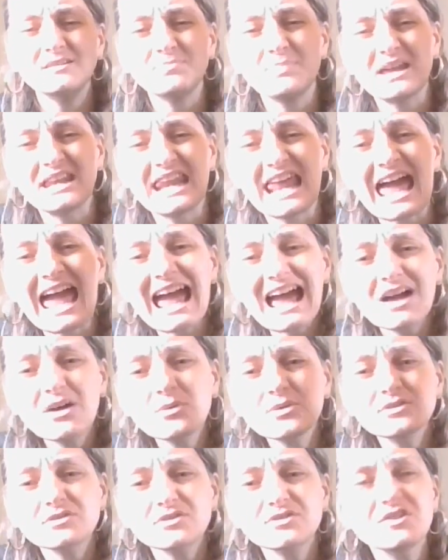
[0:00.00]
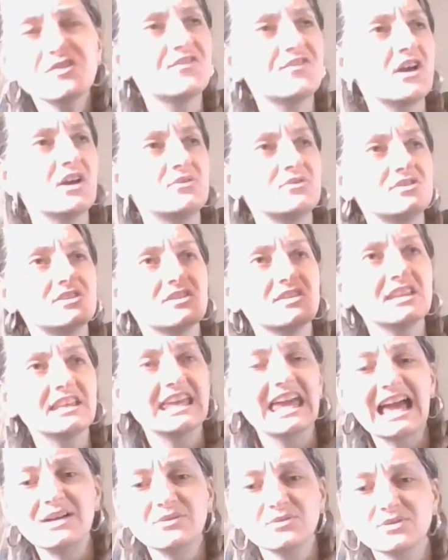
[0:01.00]
spent hours on the phone to the
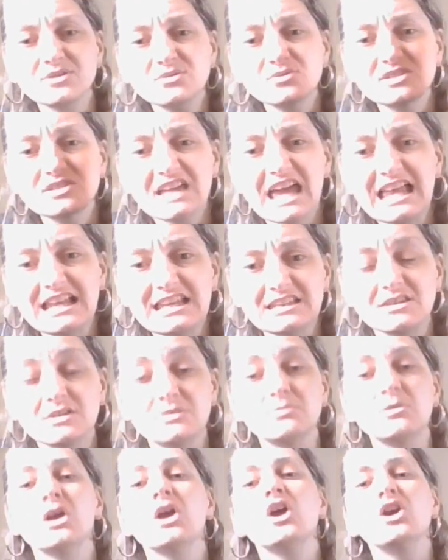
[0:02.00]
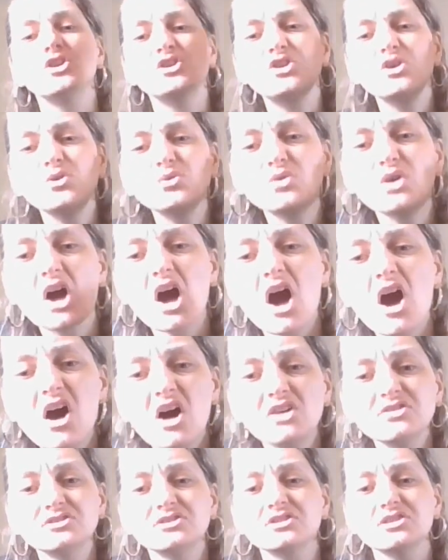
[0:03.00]
council telling them, you
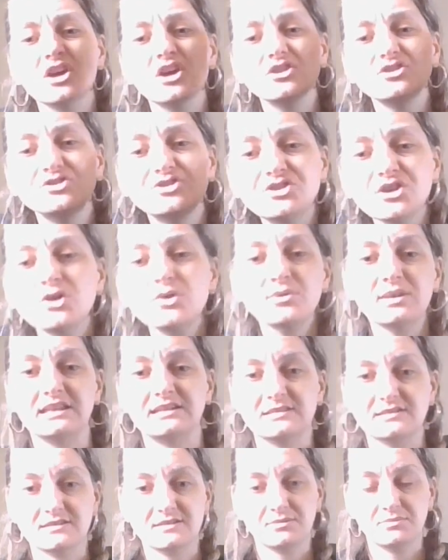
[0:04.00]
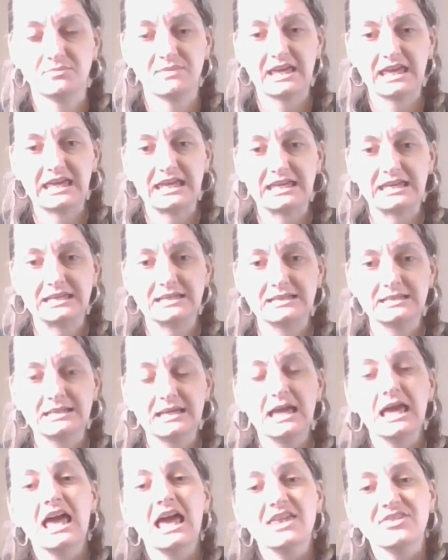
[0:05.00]
can't do this to me.
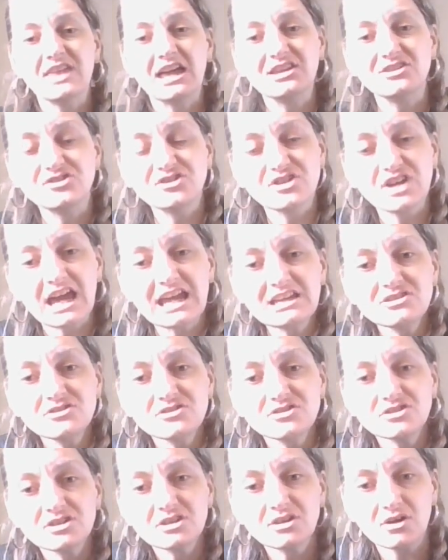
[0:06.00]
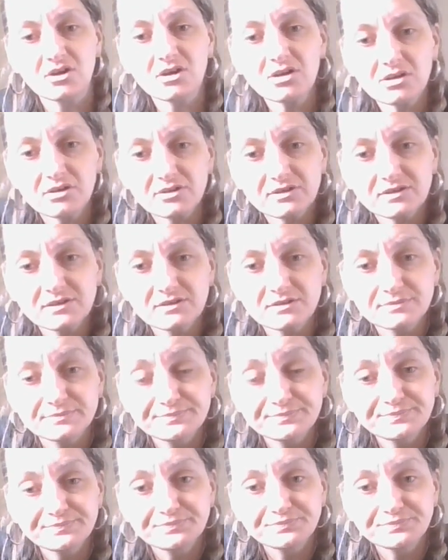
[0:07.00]
They changed the locks.